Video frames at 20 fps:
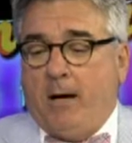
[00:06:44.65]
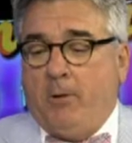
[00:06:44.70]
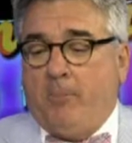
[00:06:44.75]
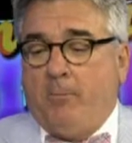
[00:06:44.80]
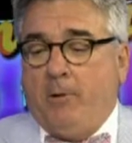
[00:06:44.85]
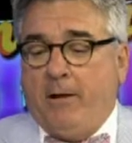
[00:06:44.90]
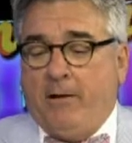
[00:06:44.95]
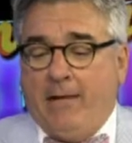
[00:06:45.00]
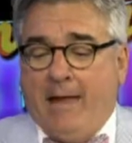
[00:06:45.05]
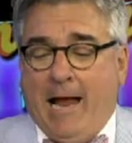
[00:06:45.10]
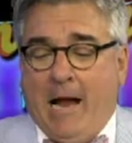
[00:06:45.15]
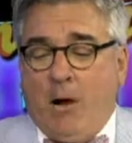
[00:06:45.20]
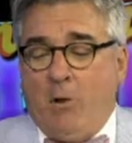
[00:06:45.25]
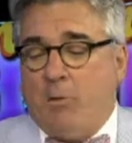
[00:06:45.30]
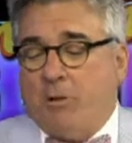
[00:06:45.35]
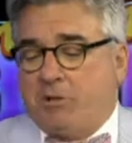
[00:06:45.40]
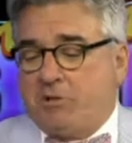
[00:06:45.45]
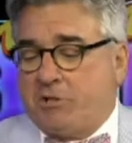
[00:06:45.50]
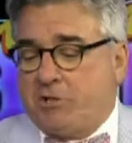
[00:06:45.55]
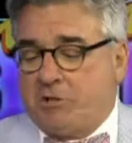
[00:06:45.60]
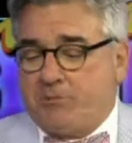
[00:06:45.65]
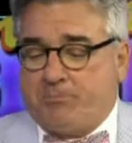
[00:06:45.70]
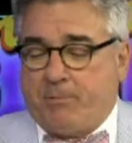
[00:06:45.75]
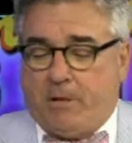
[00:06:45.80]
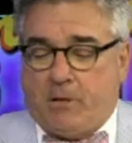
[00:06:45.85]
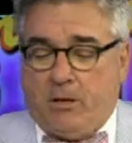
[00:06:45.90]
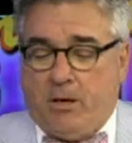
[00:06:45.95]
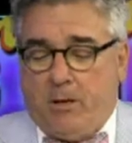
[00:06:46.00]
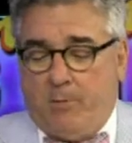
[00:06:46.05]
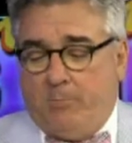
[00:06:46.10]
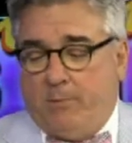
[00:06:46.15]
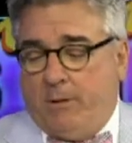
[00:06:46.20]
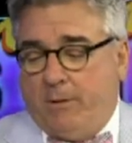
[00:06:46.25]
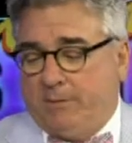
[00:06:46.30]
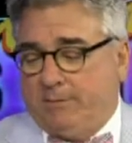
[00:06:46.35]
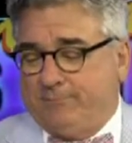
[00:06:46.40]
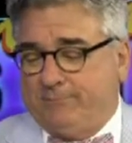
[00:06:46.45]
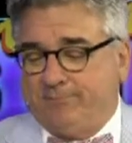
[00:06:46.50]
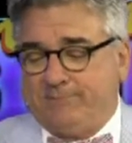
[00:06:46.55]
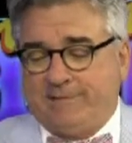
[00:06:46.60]
But now it's just become
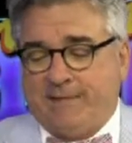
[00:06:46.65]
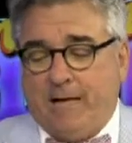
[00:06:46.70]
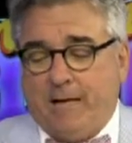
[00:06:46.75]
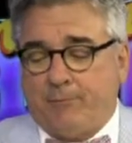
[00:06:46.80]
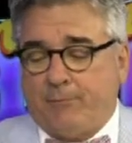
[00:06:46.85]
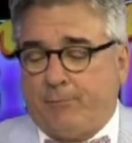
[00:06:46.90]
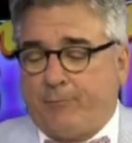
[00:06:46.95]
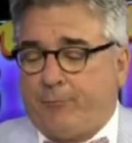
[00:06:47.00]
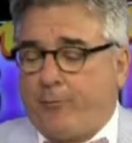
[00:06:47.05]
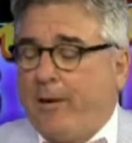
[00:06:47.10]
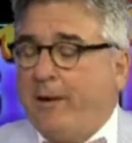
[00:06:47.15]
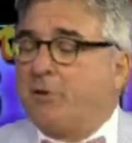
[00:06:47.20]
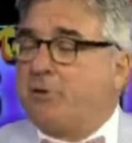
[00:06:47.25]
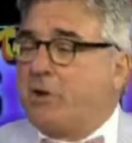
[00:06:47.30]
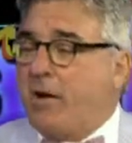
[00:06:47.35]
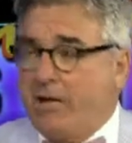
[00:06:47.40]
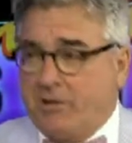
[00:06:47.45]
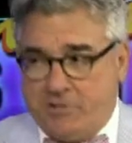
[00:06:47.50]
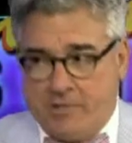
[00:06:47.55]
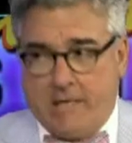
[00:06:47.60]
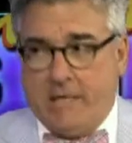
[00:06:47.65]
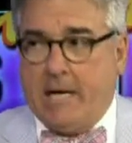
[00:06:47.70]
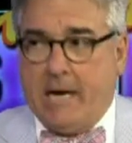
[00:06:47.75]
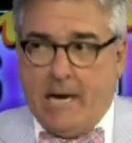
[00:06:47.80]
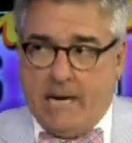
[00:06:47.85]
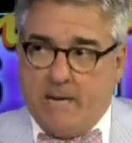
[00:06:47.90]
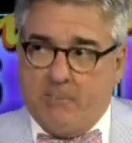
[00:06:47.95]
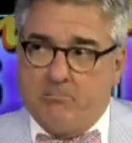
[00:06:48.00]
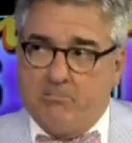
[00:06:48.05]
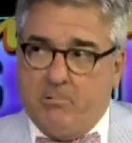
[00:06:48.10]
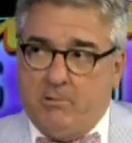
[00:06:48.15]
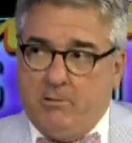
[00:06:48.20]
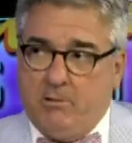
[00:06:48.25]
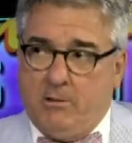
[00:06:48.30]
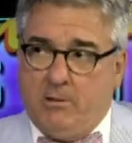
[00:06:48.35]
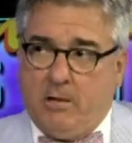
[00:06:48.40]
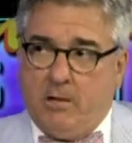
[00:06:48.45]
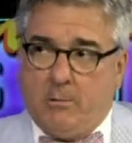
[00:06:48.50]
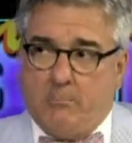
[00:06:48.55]
a kind of a franchising game, mm-hmm.